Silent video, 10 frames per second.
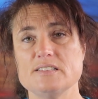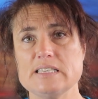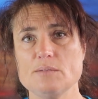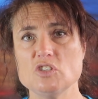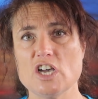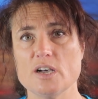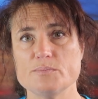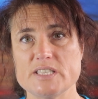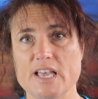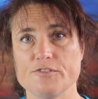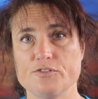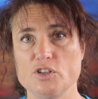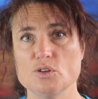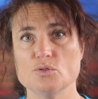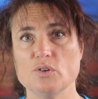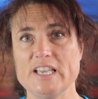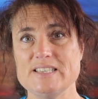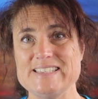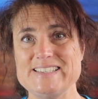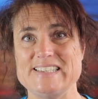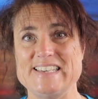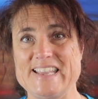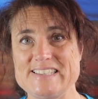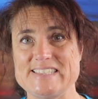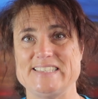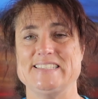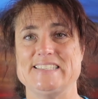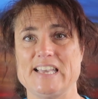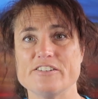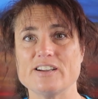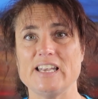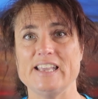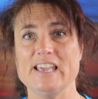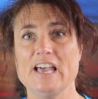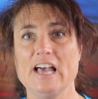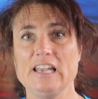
And sometimes that fuel isn't necessarily